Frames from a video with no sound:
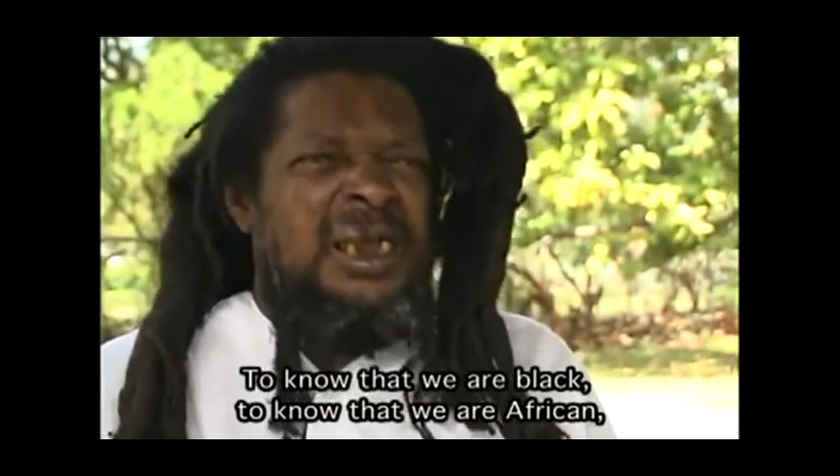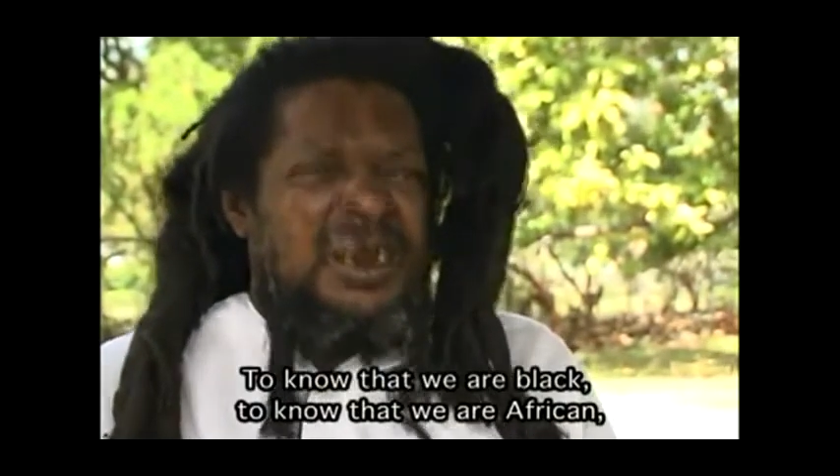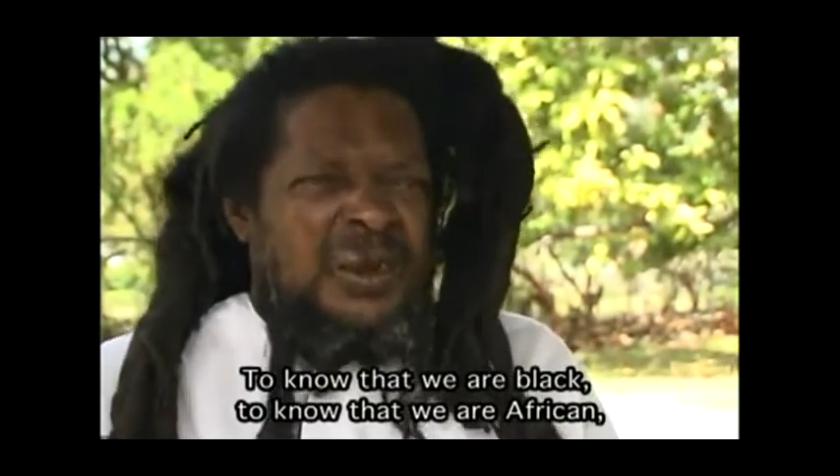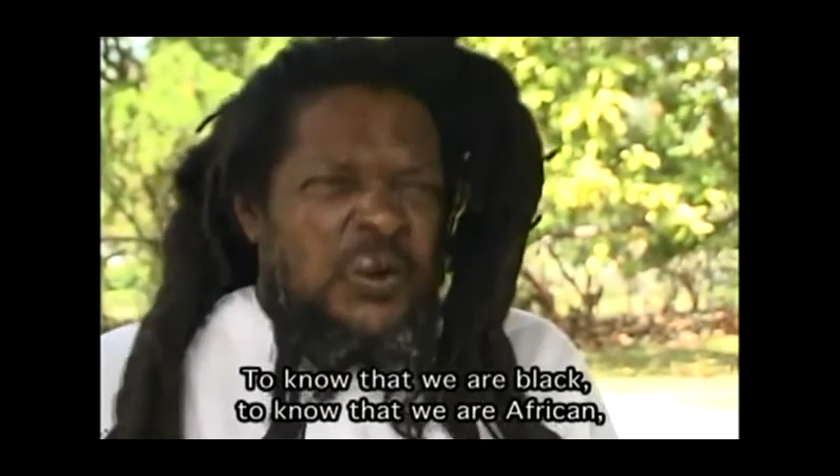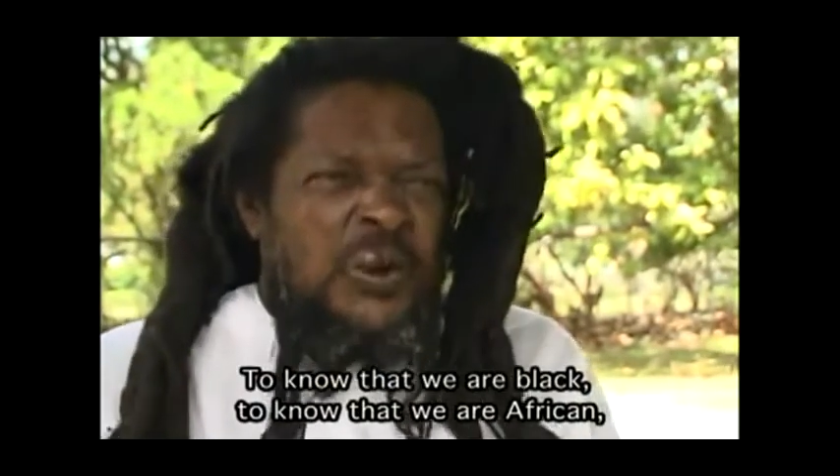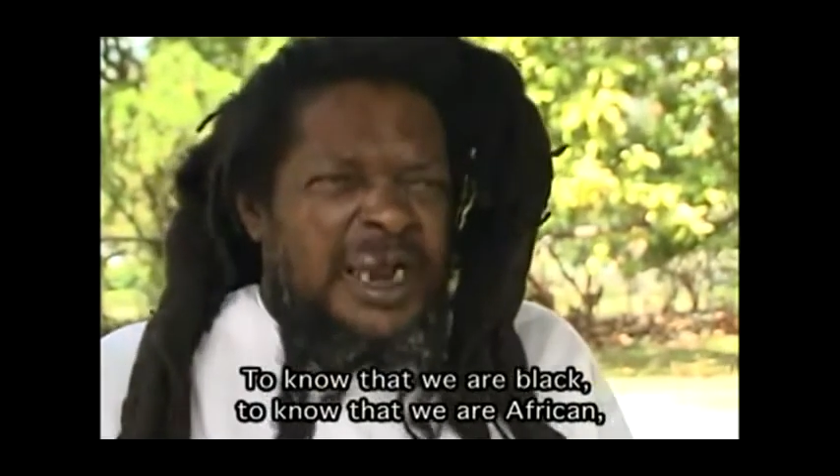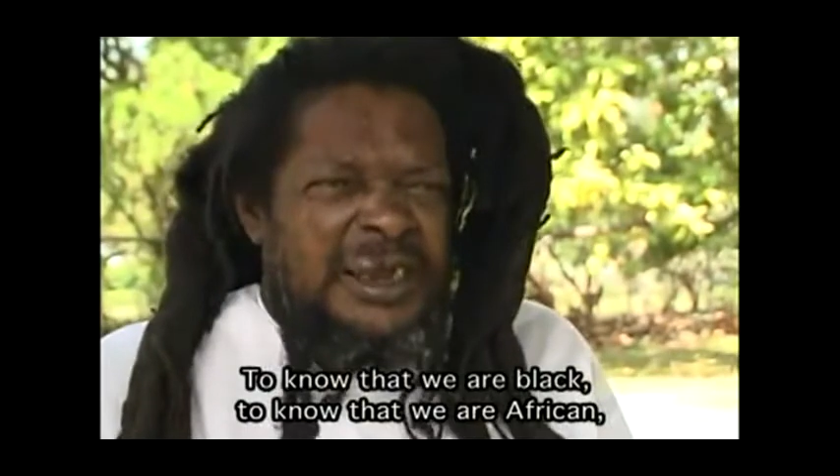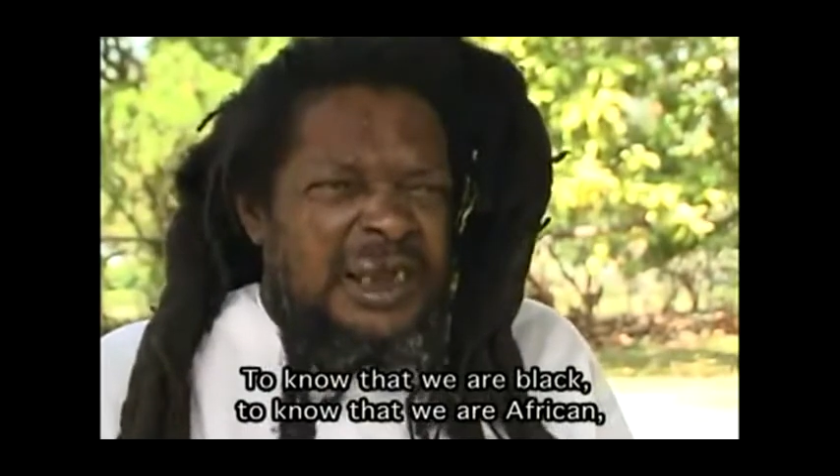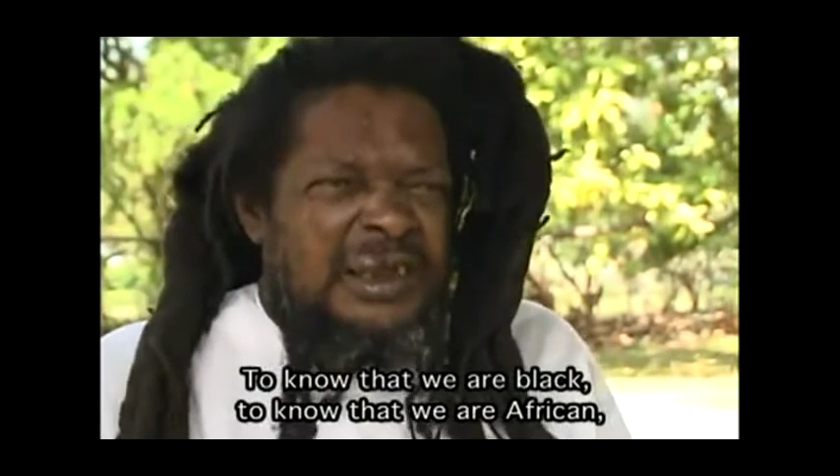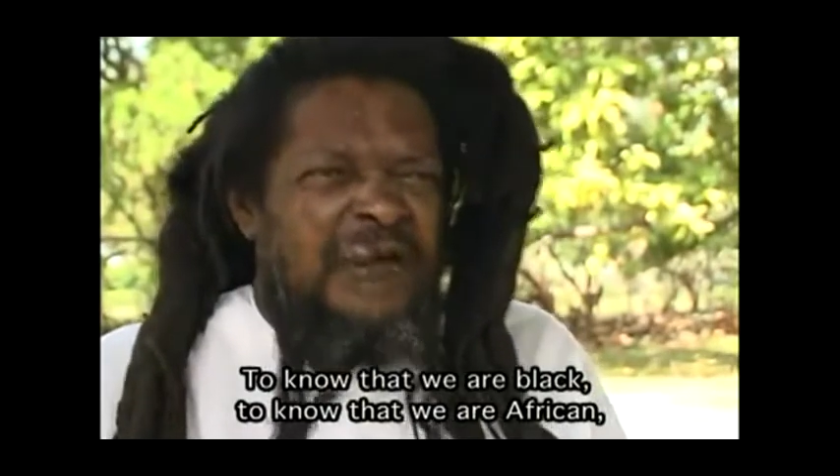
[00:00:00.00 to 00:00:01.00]
know that
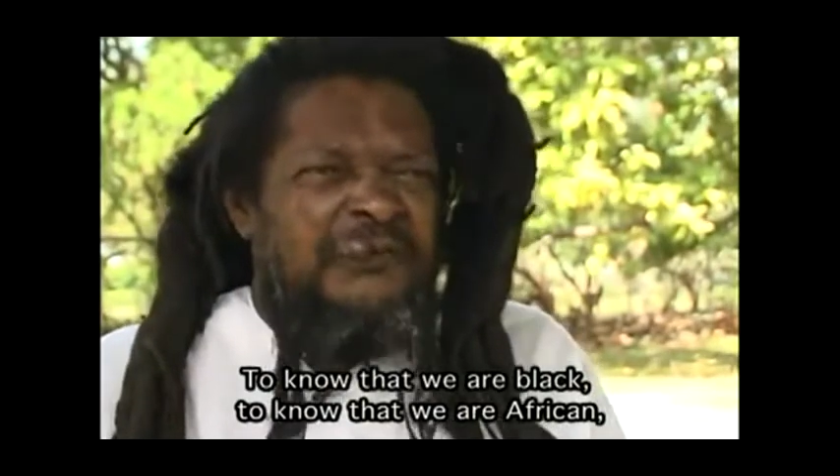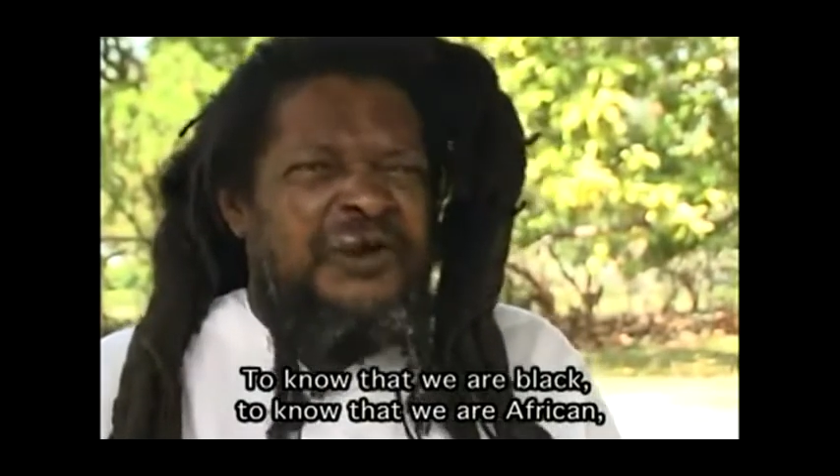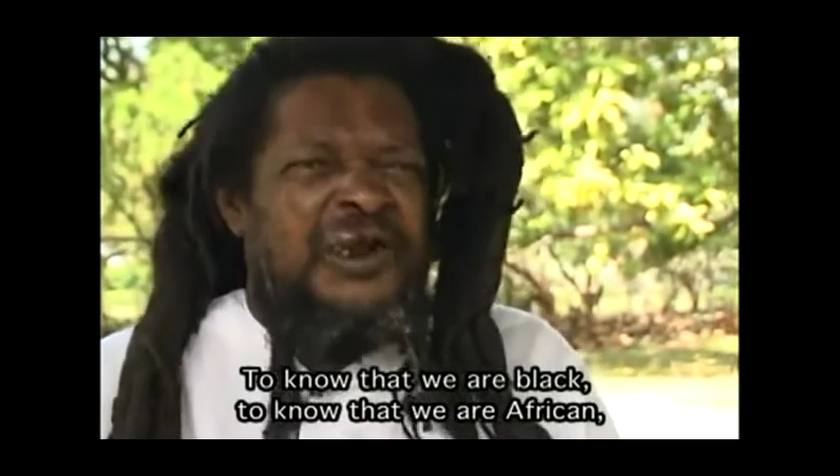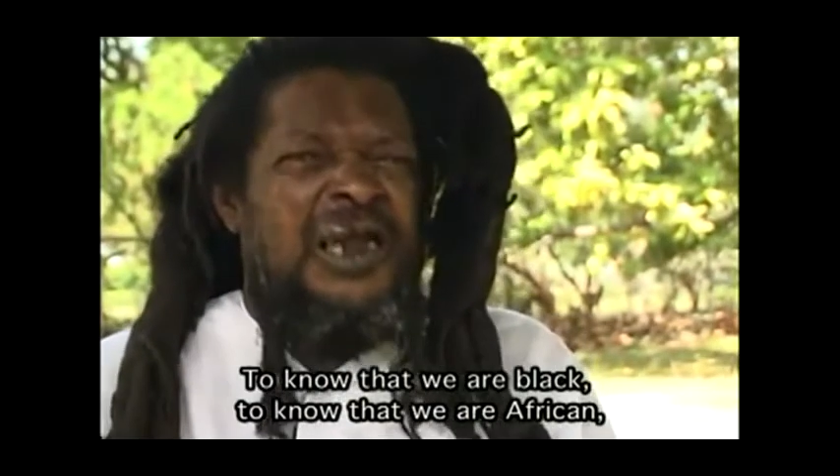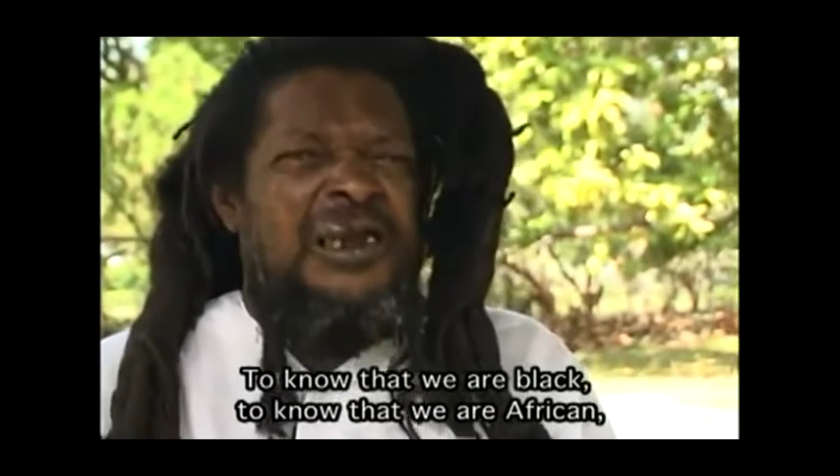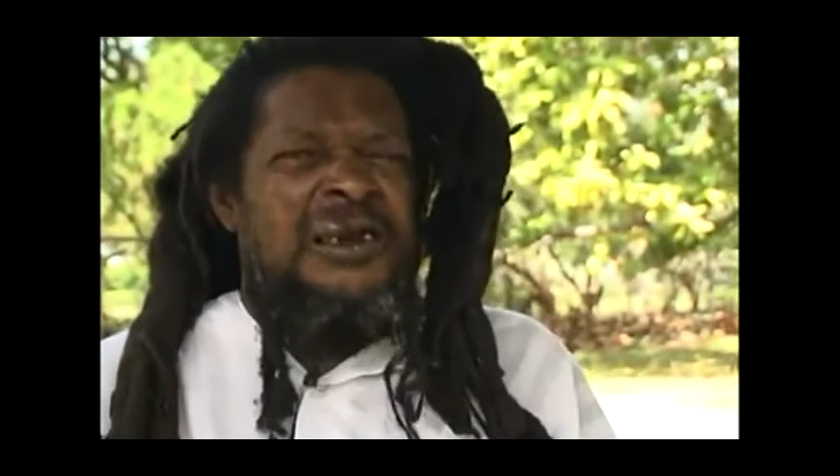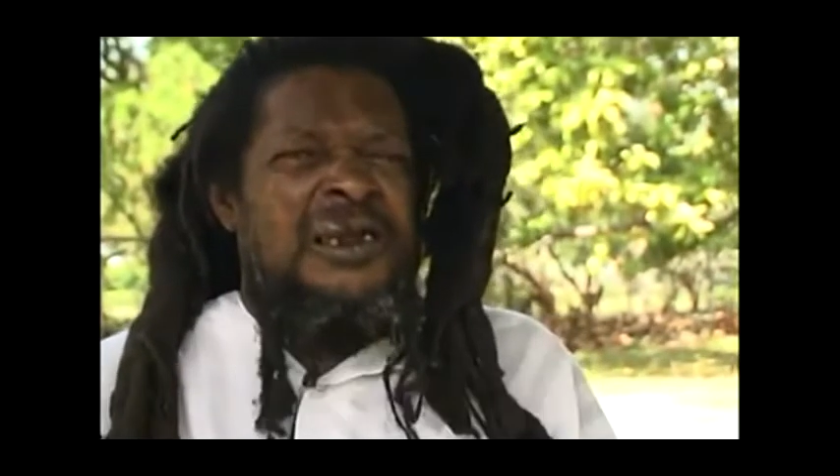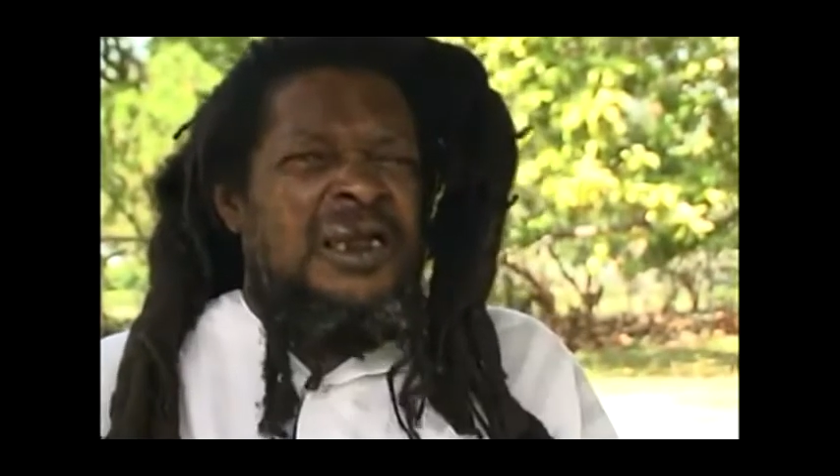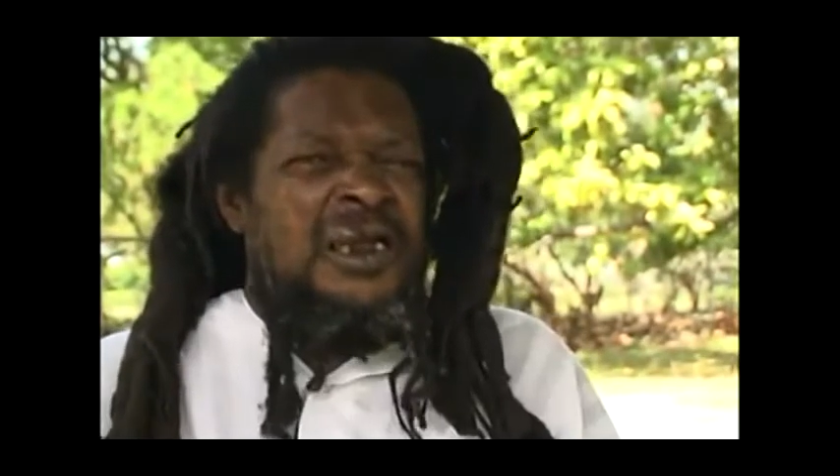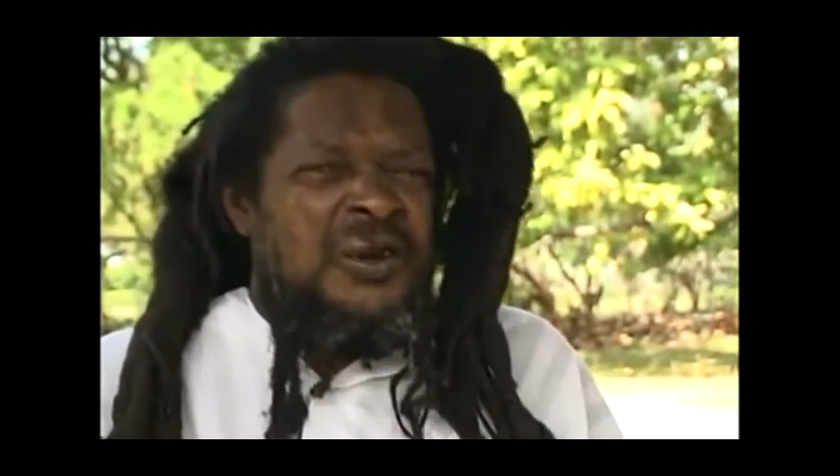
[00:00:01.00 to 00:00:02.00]
you're african
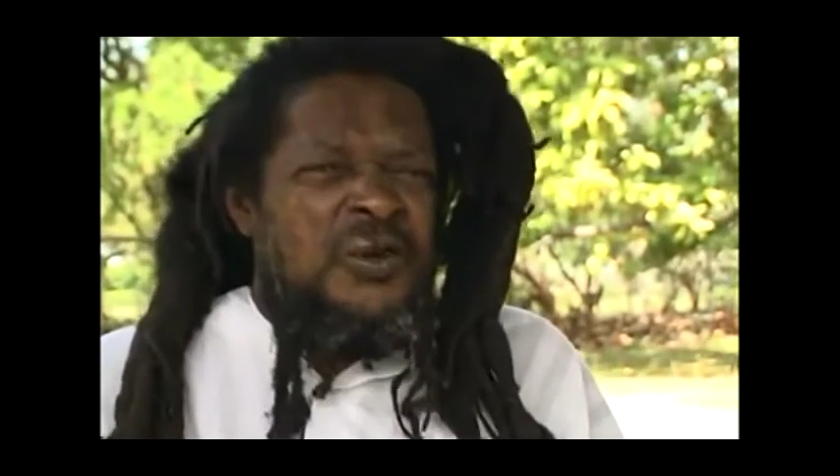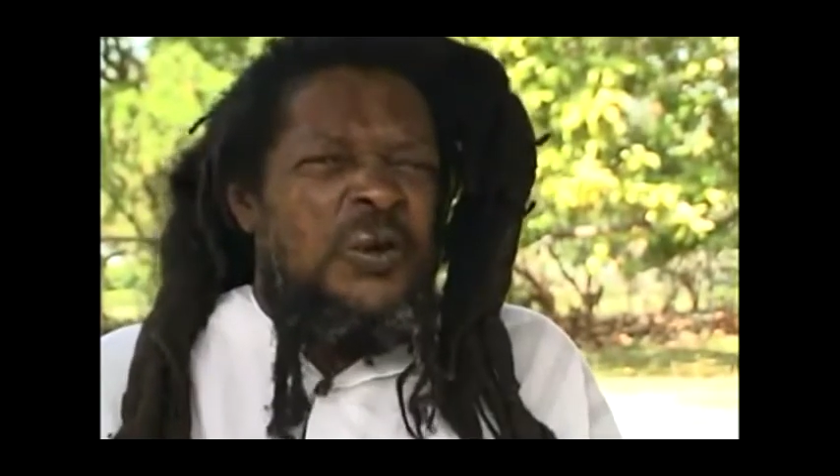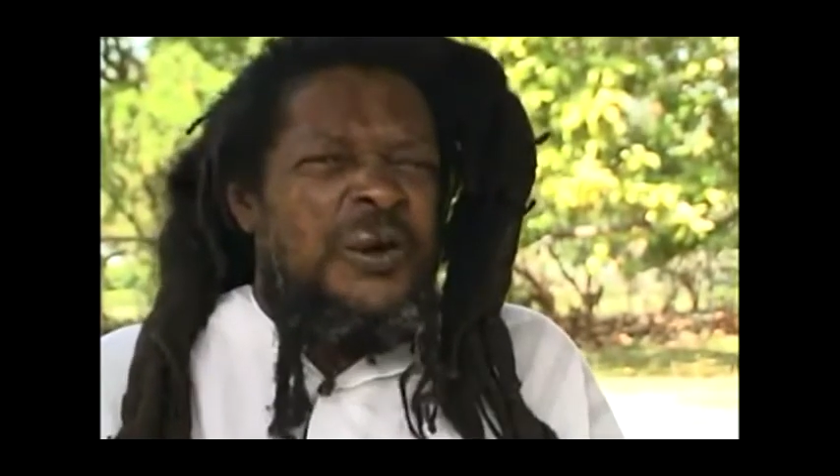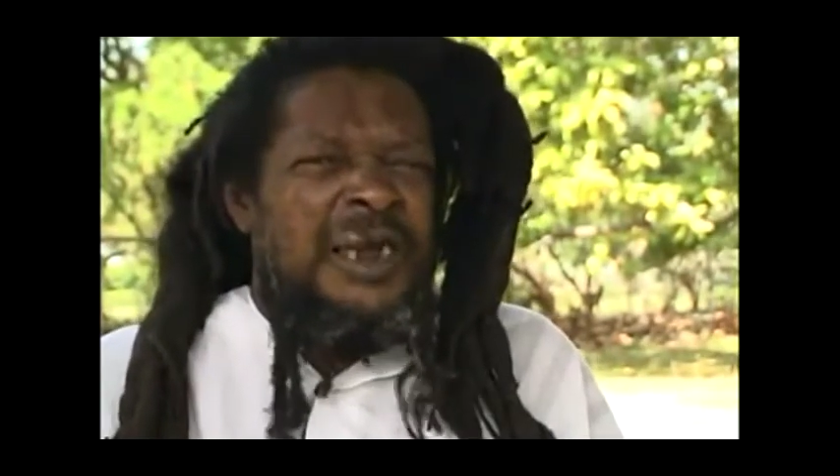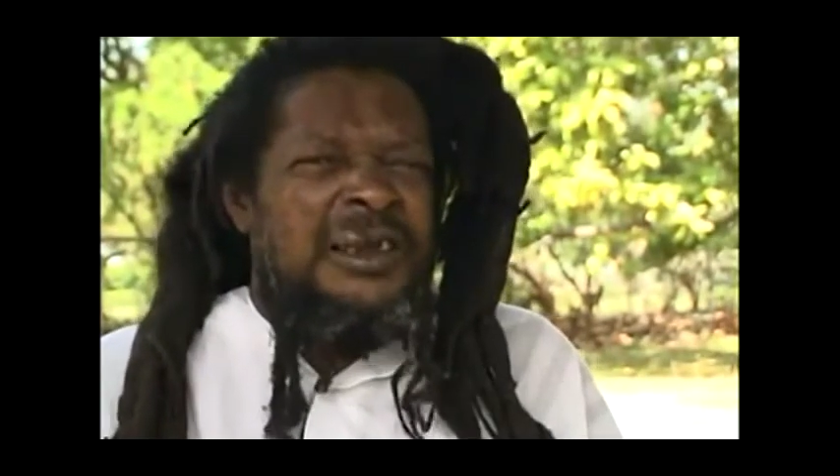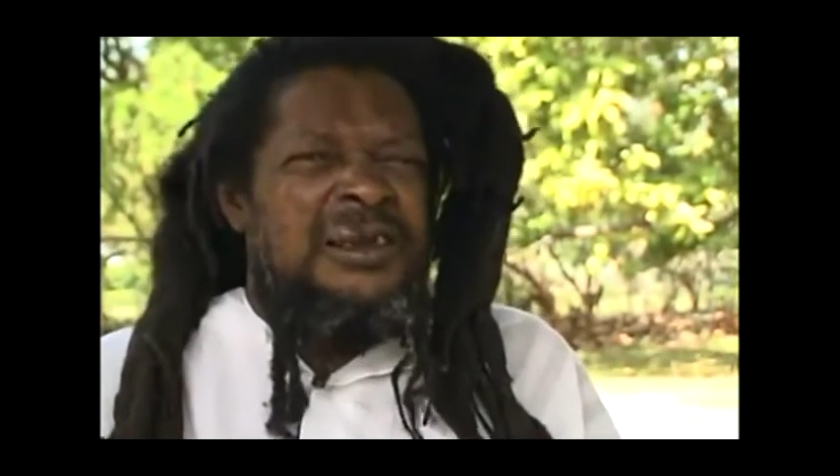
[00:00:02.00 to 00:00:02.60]
know that